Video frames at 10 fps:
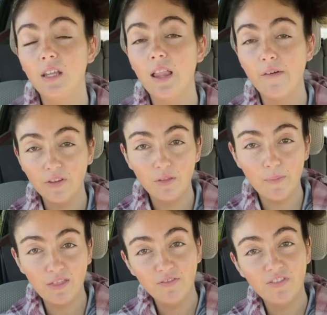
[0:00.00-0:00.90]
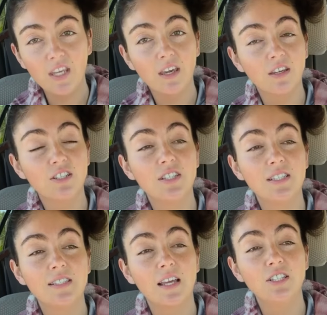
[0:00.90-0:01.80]
11th month of the year is
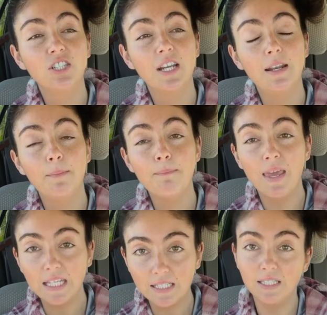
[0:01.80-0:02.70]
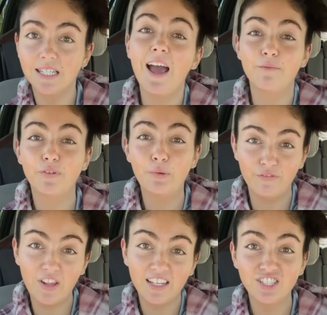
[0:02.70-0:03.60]
just such an amazing time for
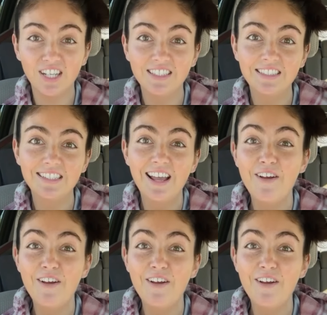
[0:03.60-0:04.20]
reflection,